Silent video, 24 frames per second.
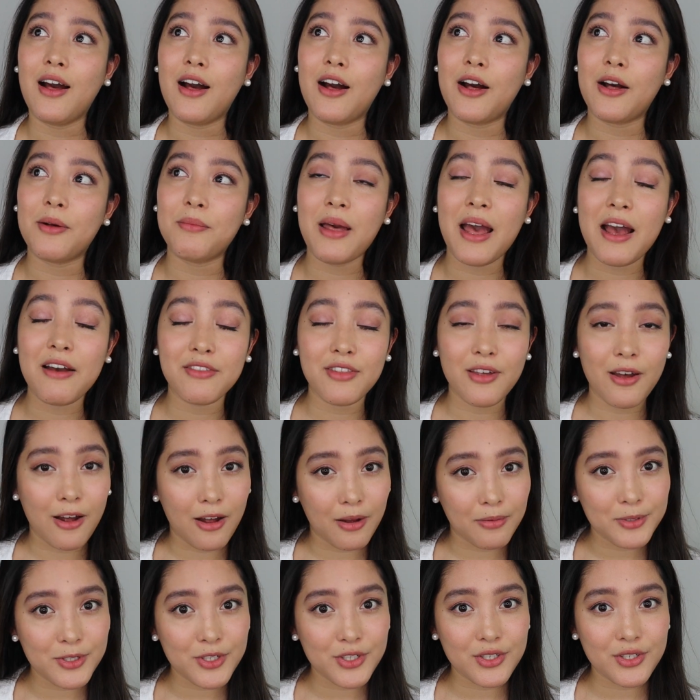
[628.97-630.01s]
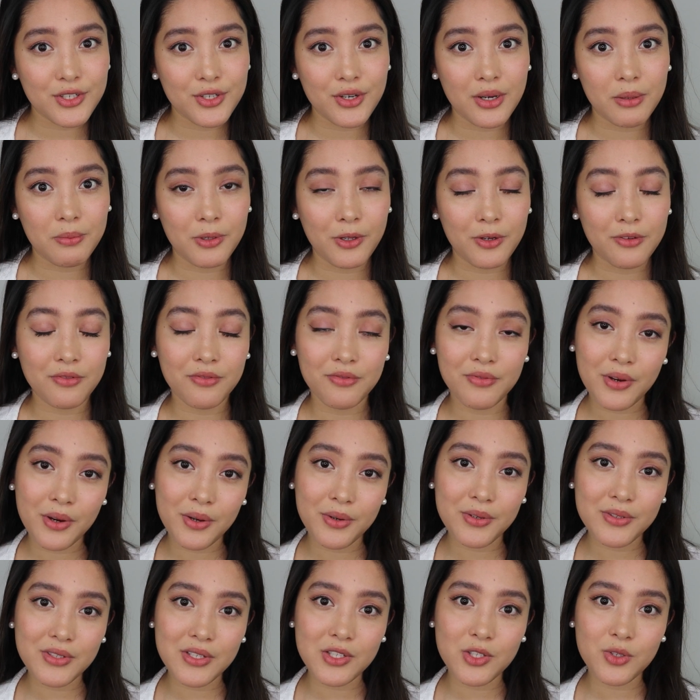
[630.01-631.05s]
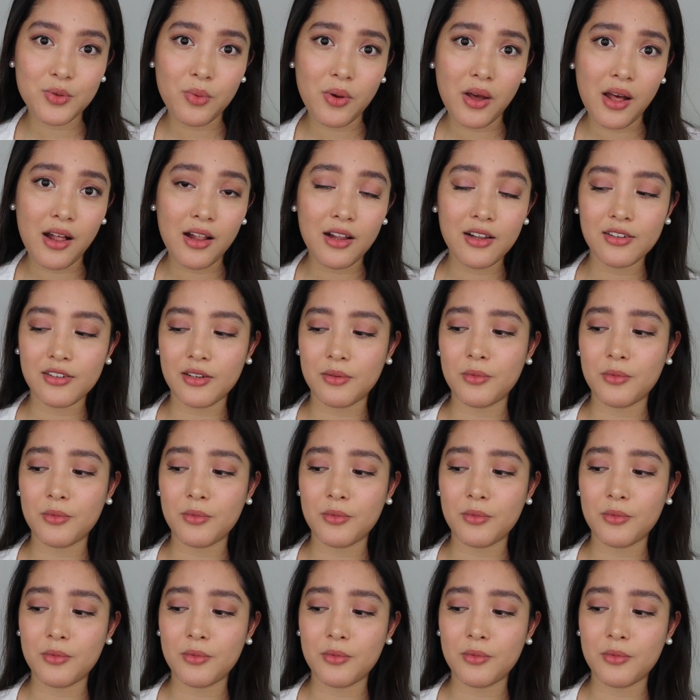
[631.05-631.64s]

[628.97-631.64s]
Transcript: have the option to upload photos as well.